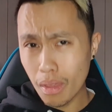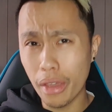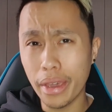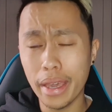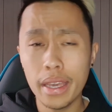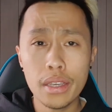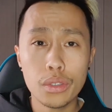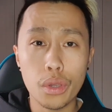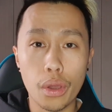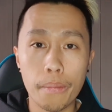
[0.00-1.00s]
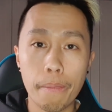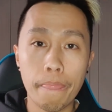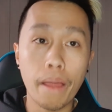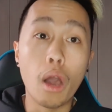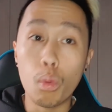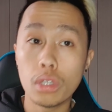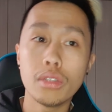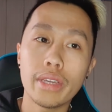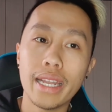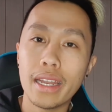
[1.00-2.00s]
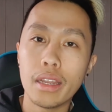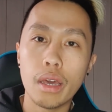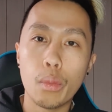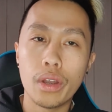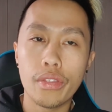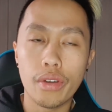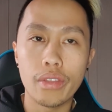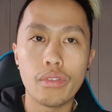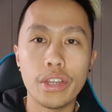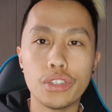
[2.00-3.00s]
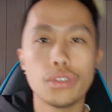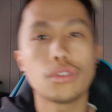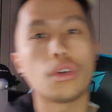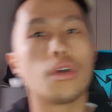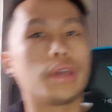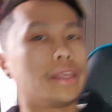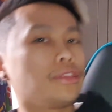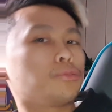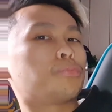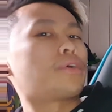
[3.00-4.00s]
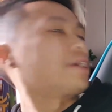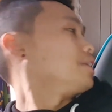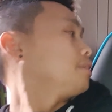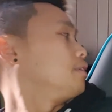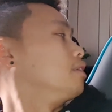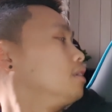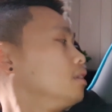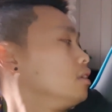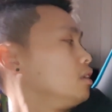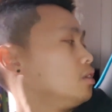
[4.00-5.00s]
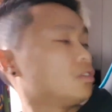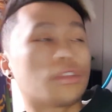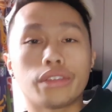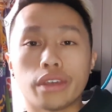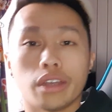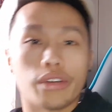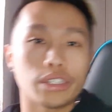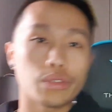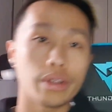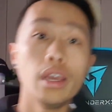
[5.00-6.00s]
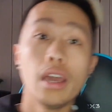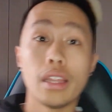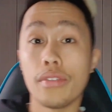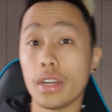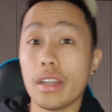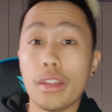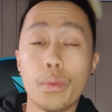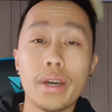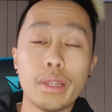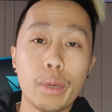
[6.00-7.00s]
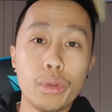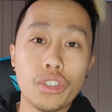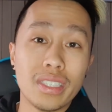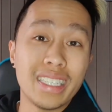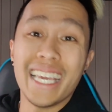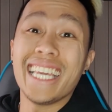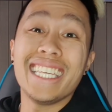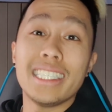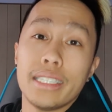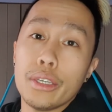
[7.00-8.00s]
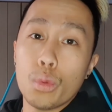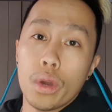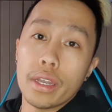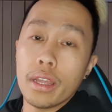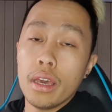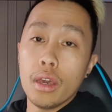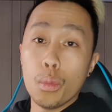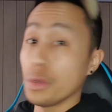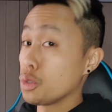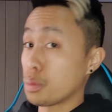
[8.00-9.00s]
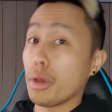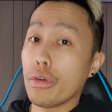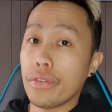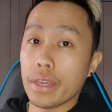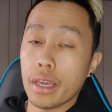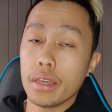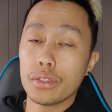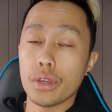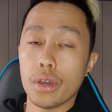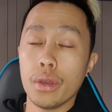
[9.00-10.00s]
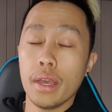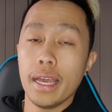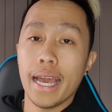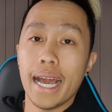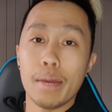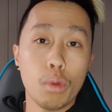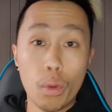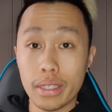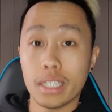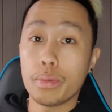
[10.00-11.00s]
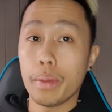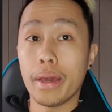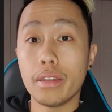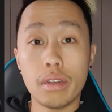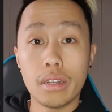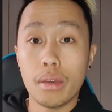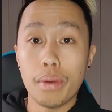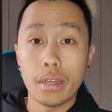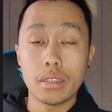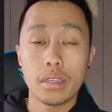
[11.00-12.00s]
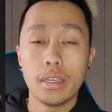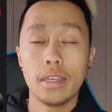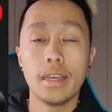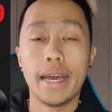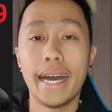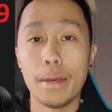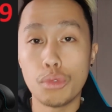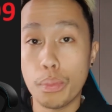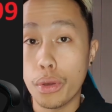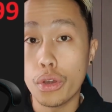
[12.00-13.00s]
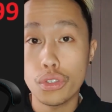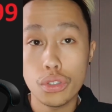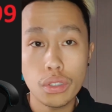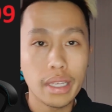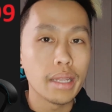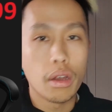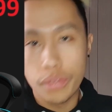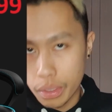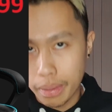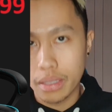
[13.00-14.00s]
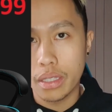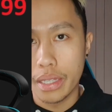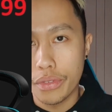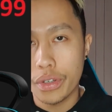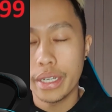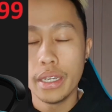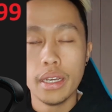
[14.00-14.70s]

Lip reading: Okay, so I was looking at one of their other ranges. So in this brand, so the ThunderX3, they've got another one which is an EC1, which was perfect. So it worked out to be about $99 to purchase, and then obviously plus delivery.